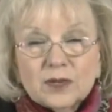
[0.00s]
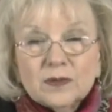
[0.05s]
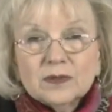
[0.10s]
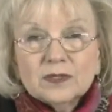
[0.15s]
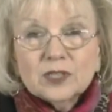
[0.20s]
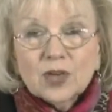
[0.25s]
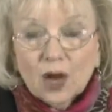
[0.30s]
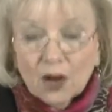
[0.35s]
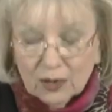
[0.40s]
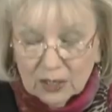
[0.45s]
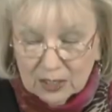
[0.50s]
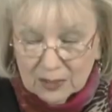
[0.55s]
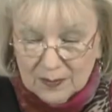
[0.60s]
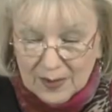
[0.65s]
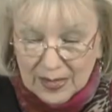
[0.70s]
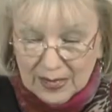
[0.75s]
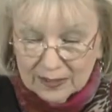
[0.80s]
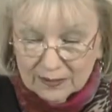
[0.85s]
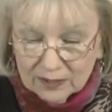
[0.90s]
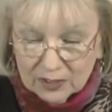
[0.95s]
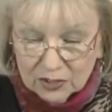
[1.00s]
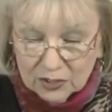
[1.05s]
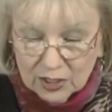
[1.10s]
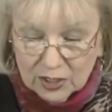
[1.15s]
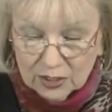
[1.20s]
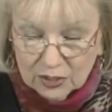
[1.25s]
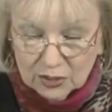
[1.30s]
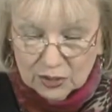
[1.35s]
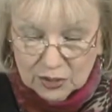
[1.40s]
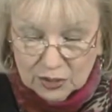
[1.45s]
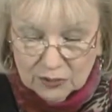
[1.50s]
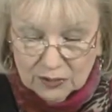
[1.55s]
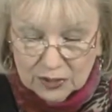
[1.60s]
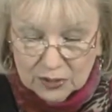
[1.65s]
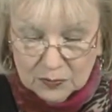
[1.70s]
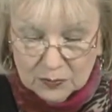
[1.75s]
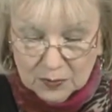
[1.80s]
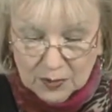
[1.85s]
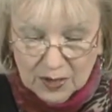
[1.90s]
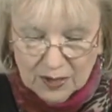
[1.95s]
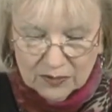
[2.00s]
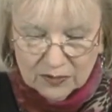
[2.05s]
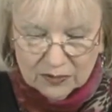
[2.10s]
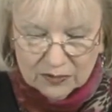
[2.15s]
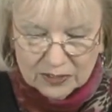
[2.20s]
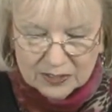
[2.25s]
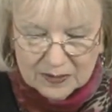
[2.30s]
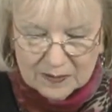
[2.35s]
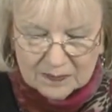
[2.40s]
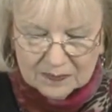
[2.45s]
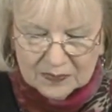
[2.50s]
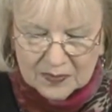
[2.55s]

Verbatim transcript: He was talking about his Jewish brothers.